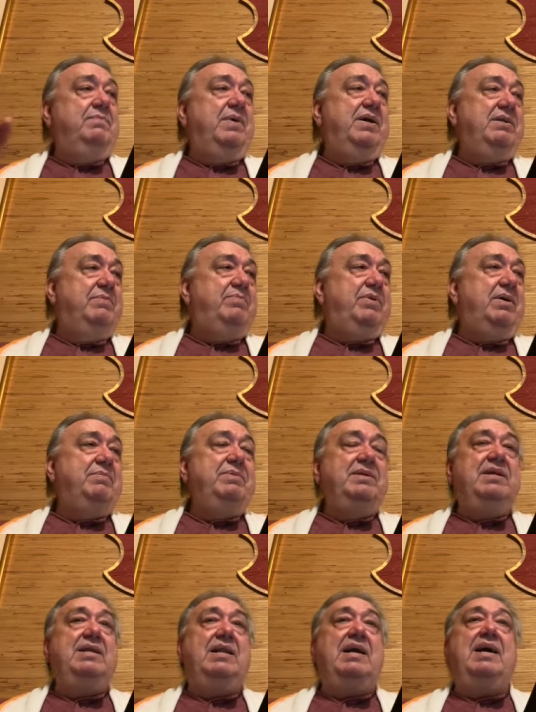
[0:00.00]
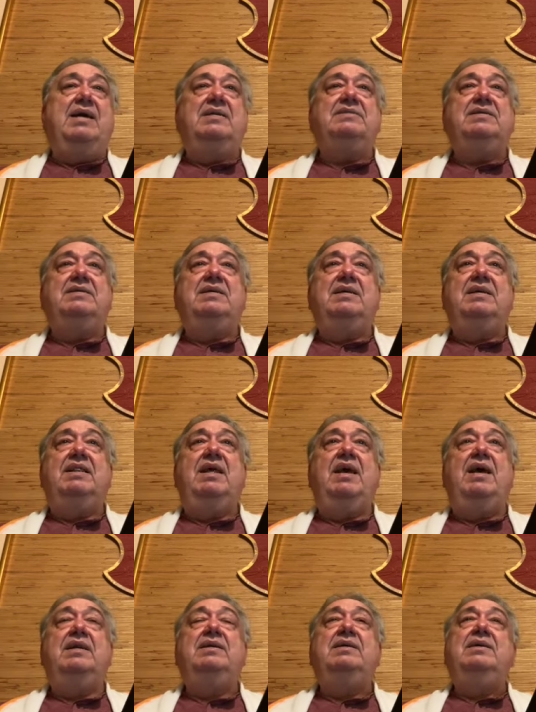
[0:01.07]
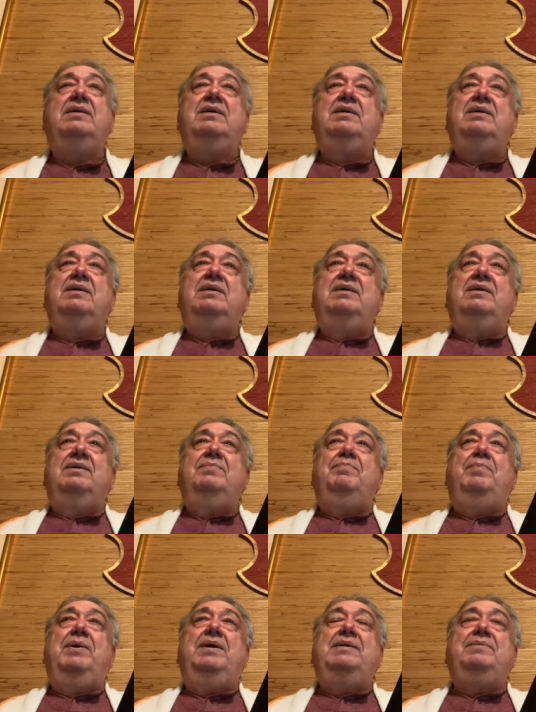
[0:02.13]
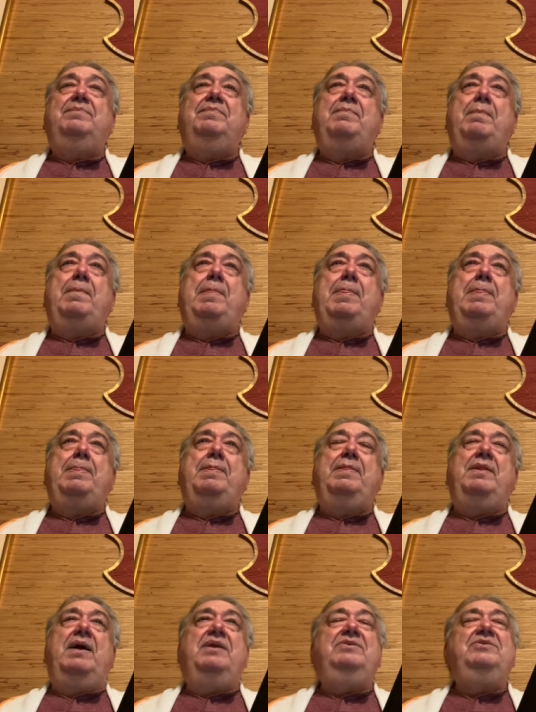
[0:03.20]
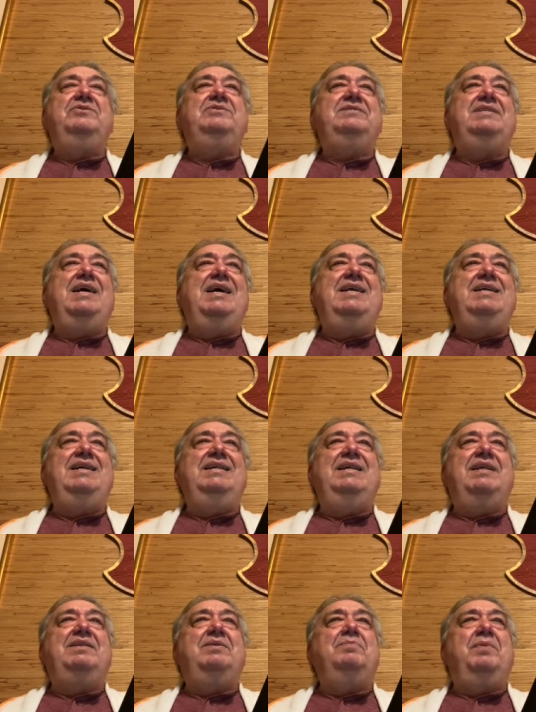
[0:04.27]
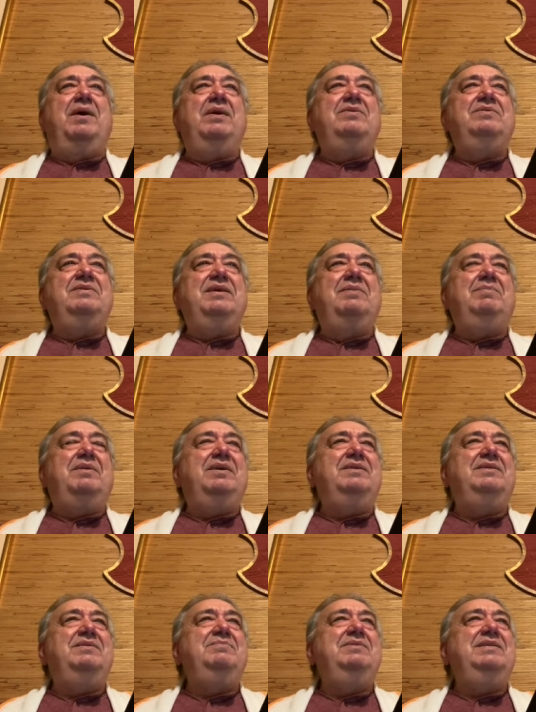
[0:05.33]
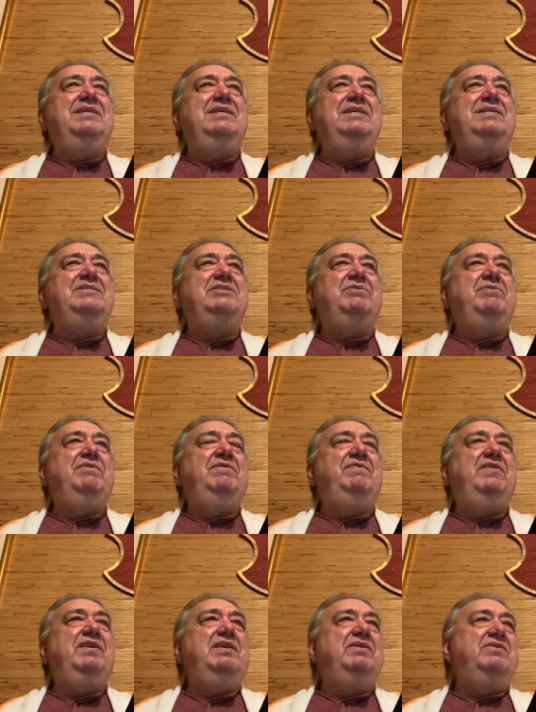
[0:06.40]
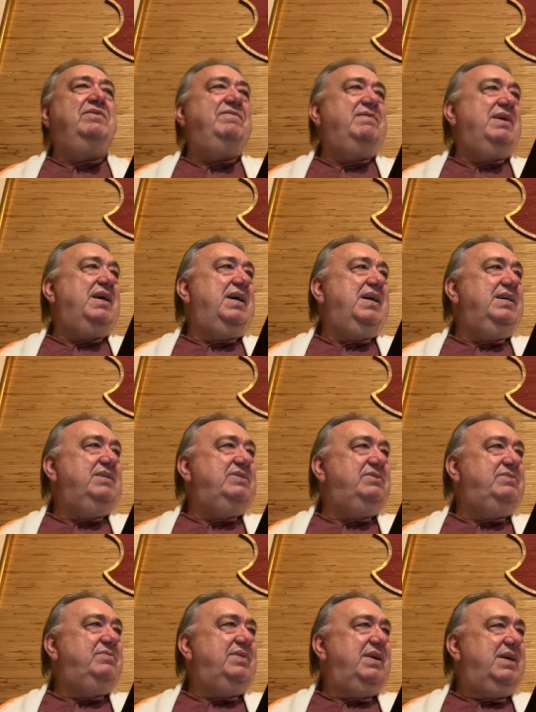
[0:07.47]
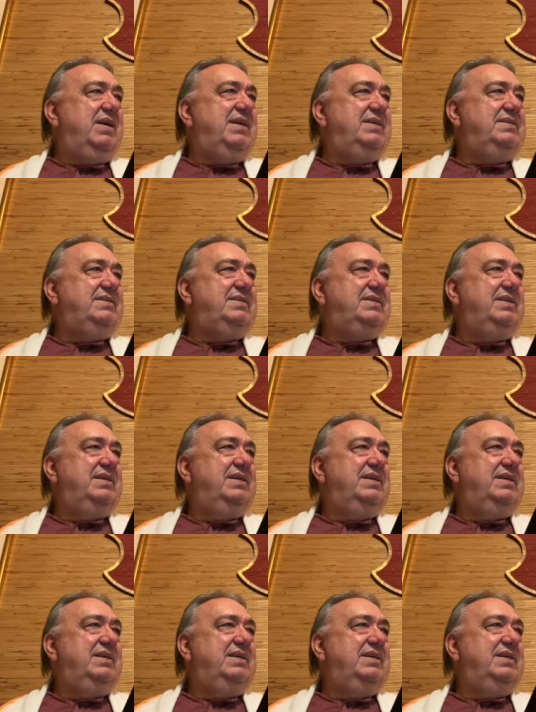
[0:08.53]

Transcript: by the Brahmin class and like that. But understanding that the Bhagavatam ultimately is the revealer of the highest ras,